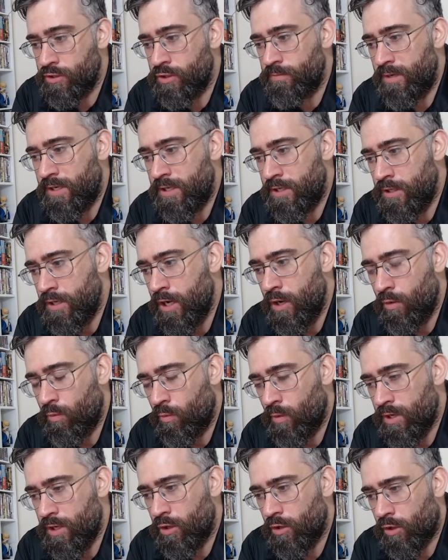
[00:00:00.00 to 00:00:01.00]
I mean,
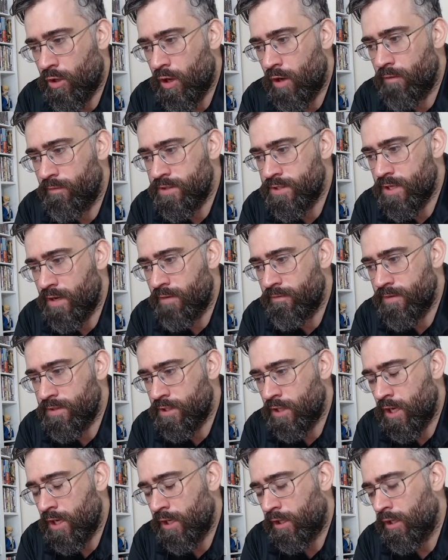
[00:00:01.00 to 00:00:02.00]
when you look over stuff, it's
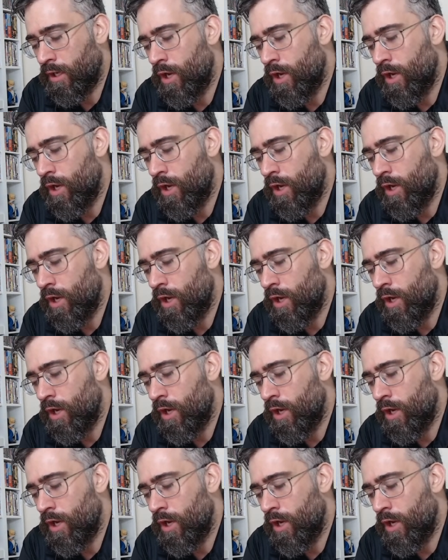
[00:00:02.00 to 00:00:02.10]
like,